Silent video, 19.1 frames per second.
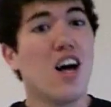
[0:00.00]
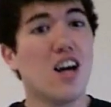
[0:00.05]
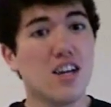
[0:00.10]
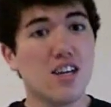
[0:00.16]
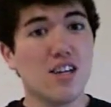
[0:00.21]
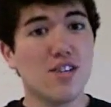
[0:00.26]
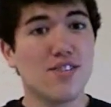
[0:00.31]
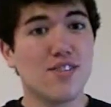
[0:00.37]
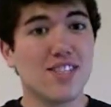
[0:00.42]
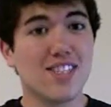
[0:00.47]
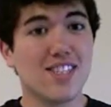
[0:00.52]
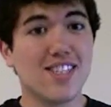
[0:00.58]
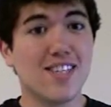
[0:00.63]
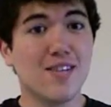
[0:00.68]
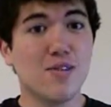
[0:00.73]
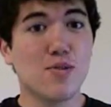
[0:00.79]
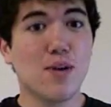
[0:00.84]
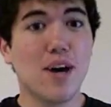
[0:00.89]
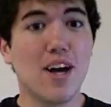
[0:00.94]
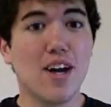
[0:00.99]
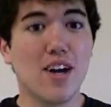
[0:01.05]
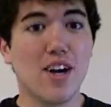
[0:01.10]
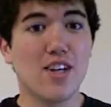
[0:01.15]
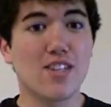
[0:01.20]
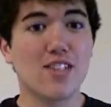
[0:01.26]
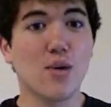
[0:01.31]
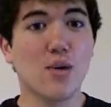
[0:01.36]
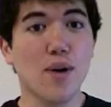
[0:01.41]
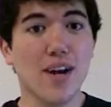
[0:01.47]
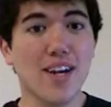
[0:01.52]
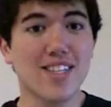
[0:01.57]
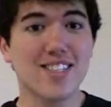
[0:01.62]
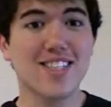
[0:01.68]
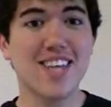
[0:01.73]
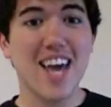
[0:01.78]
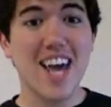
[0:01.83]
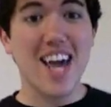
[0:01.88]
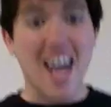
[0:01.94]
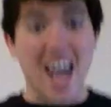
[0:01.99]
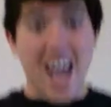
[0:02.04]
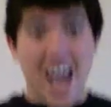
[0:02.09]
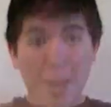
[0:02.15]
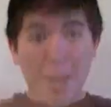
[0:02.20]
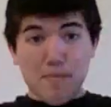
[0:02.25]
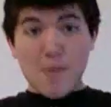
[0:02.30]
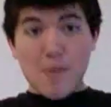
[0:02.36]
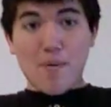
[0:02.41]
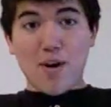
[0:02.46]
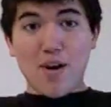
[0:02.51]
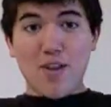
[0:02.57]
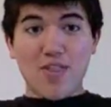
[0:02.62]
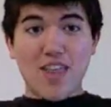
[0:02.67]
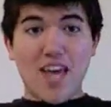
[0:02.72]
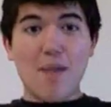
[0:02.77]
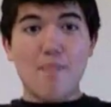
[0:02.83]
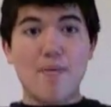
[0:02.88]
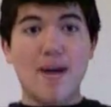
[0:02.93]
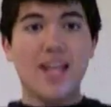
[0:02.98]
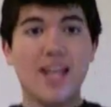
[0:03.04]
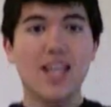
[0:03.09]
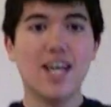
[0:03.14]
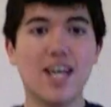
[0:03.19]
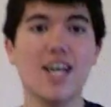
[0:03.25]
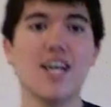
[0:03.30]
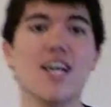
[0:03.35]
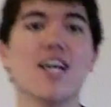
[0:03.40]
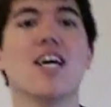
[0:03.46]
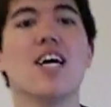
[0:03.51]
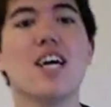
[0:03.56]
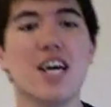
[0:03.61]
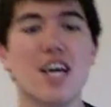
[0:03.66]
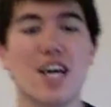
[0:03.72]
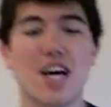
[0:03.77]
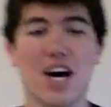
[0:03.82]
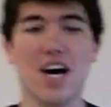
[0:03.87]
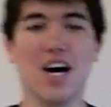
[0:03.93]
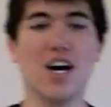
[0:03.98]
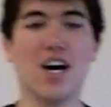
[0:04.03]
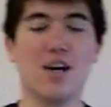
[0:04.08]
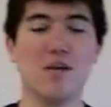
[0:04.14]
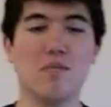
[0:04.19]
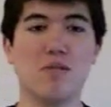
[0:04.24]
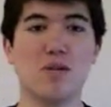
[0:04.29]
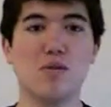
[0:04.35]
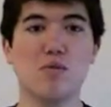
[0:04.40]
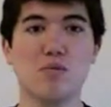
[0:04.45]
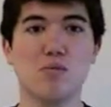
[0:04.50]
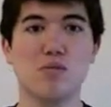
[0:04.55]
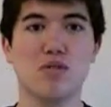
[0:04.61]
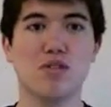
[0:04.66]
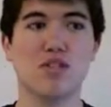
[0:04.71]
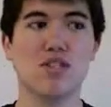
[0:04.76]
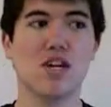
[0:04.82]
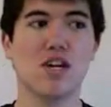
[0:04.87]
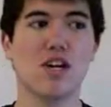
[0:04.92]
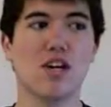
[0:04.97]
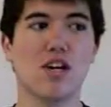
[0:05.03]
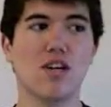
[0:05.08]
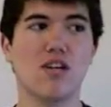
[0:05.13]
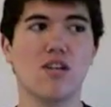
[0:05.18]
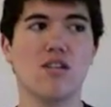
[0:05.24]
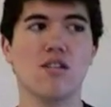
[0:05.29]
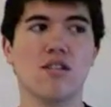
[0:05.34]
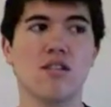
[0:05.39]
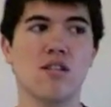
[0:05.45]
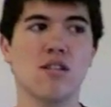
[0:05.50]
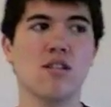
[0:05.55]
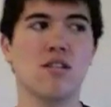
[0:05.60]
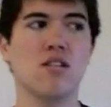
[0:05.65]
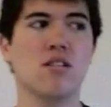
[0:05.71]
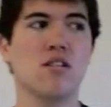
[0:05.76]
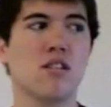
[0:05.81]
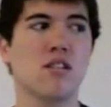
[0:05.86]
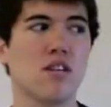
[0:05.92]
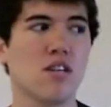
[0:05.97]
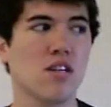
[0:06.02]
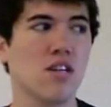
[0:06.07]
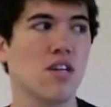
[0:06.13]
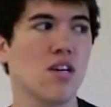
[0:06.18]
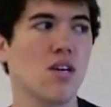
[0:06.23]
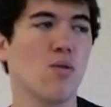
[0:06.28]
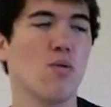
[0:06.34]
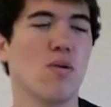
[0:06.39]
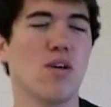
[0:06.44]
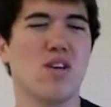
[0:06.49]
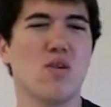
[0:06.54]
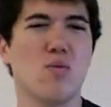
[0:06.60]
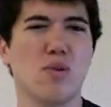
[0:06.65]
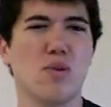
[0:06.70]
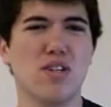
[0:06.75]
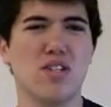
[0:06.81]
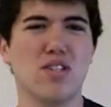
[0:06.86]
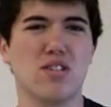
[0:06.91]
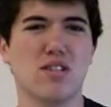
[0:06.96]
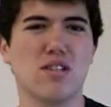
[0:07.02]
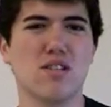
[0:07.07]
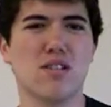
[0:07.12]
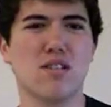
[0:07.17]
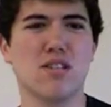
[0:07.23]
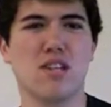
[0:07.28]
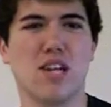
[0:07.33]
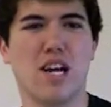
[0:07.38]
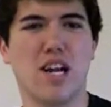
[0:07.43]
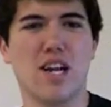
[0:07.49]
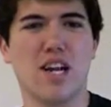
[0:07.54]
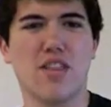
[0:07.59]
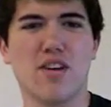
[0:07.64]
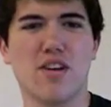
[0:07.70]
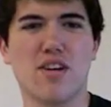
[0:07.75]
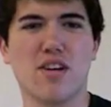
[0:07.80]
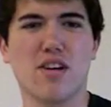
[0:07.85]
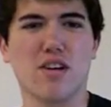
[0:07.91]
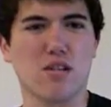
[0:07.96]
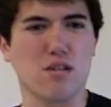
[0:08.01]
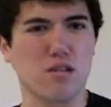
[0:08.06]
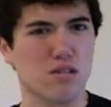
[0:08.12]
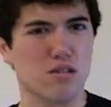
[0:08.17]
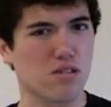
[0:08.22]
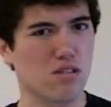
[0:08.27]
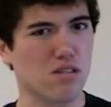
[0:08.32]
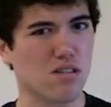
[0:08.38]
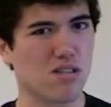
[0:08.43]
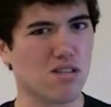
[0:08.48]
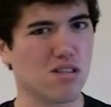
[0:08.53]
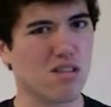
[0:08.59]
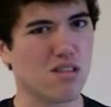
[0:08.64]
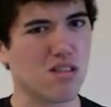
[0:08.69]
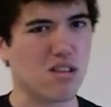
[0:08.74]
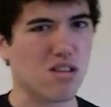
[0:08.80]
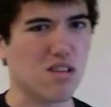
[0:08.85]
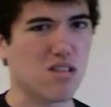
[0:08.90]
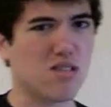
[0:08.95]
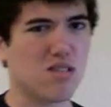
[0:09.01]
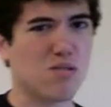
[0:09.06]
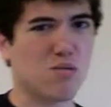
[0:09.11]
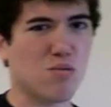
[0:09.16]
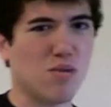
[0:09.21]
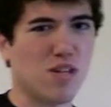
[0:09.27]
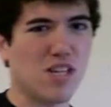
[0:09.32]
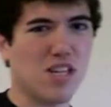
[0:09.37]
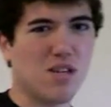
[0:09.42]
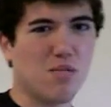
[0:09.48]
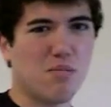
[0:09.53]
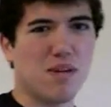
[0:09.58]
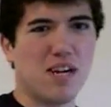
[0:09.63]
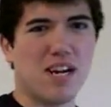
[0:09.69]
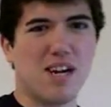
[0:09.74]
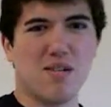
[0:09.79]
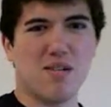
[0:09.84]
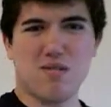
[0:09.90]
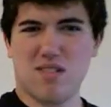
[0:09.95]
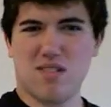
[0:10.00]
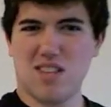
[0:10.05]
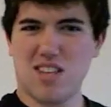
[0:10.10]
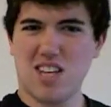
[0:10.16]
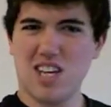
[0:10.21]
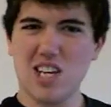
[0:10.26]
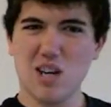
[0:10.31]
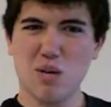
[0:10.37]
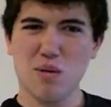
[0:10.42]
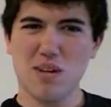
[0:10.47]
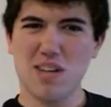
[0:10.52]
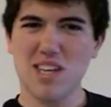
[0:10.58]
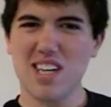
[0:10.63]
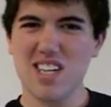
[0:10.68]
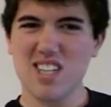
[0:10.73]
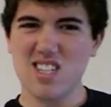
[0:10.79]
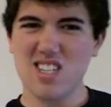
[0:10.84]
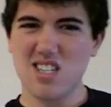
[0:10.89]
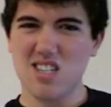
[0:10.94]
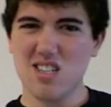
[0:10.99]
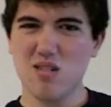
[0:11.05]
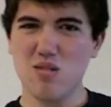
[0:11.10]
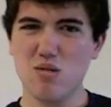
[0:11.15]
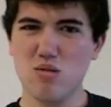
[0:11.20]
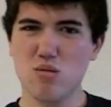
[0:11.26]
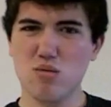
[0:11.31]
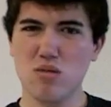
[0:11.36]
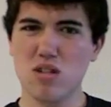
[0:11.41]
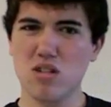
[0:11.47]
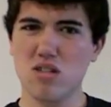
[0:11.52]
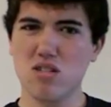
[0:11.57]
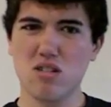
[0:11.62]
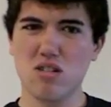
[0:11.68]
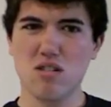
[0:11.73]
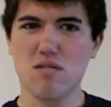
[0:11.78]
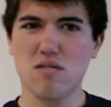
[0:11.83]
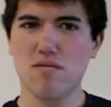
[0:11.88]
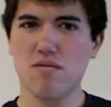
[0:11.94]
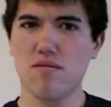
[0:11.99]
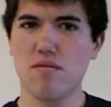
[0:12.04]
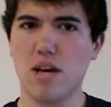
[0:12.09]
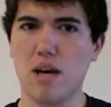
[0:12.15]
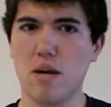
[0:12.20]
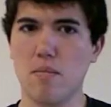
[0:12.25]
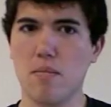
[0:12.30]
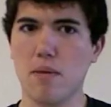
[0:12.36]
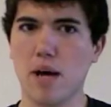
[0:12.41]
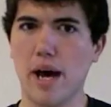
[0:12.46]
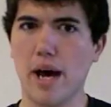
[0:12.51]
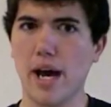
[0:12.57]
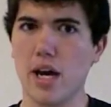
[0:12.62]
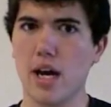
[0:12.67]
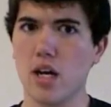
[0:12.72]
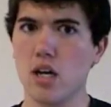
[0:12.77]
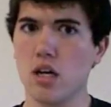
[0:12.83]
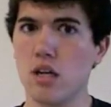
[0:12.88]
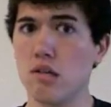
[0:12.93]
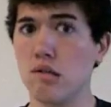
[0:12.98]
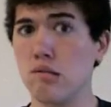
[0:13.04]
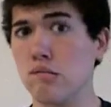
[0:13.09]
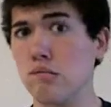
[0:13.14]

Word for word: all of us at Team Twilight also wanted to say happy birthday, Bella. Um, you turn, well, you would turn another year older this week, but I don't think you really do because you're a vampire.